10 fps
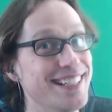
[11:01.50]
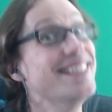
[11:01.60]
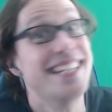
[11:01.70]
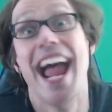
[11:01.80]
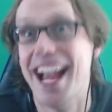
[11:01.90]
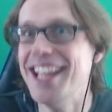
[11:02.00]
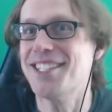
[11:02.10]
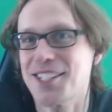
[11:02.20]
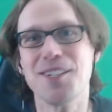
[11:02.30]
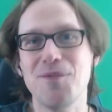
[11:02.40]
Yeah,
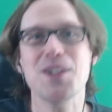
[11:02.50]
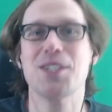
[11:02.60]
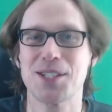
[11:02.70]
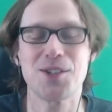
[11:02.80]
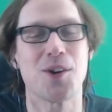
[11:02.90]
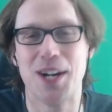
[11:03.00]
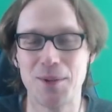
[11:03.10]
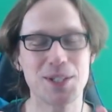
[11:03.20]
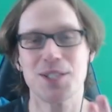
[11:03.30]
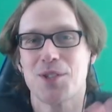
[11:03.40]
it's a confusing story,
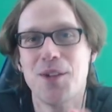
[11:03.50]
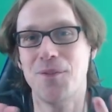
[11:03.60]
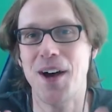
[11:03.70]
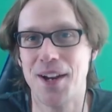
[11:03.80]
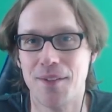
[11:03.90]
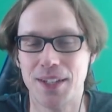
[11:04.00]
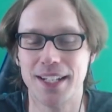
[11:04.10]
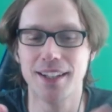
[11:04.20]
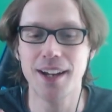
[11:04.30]
which is the fun of it.